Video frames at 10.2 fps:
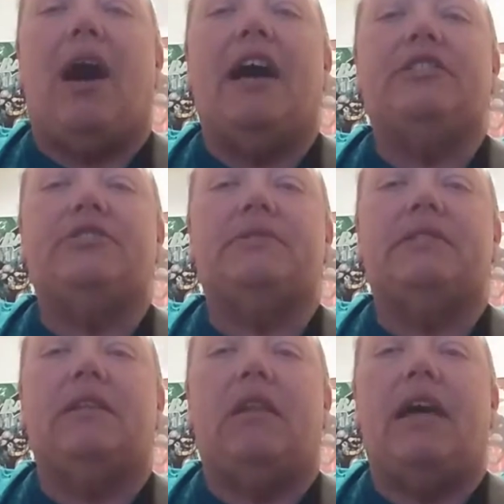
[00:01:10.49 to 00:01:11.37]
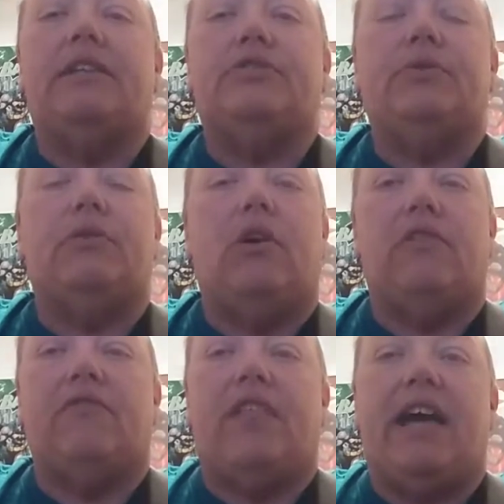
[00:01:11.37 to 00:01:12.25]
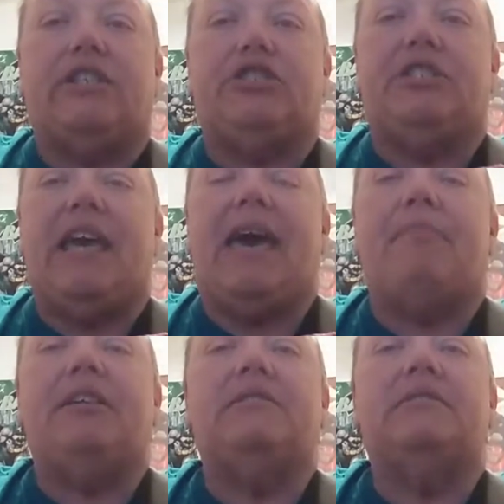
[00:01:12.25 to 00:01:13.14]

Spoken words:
I just didn't like doing all the flashy tapping